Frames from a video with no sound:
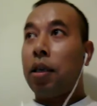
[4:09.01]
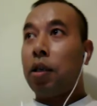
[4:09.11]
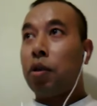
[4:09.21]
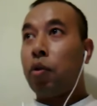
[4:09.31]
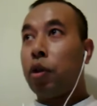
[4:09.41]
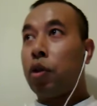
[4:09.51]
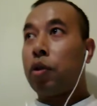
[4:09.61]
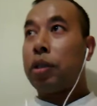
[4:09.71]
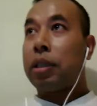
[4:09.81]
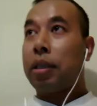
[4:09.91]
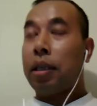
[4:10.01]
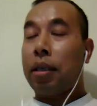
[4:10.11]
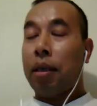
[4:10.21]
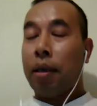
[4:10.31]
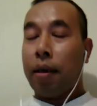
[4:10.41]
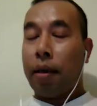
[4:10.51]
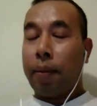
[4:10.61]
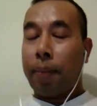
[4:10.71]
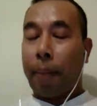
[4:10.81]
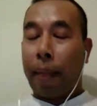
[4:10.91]
so we should um,
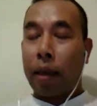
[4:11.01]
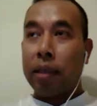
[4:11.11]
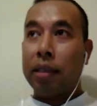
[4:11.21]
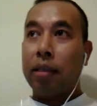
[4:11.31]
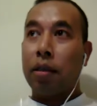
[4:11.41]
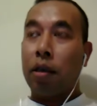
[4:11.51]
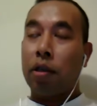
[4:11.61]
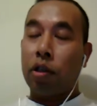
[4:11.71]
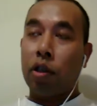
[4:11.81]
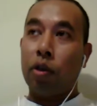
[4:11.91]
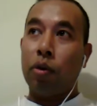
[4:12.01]
consider her to